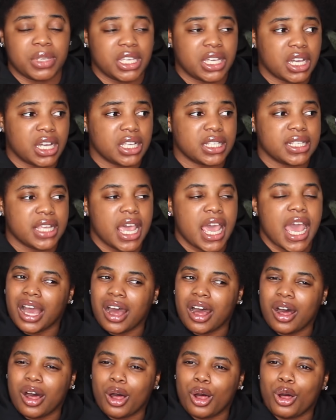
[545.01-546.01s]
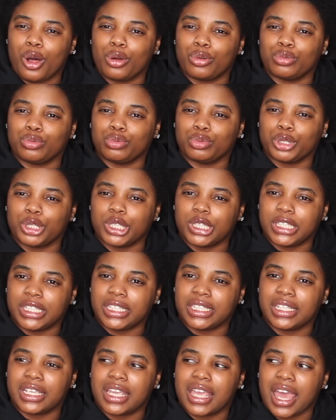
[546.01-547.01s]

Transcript: because y'all really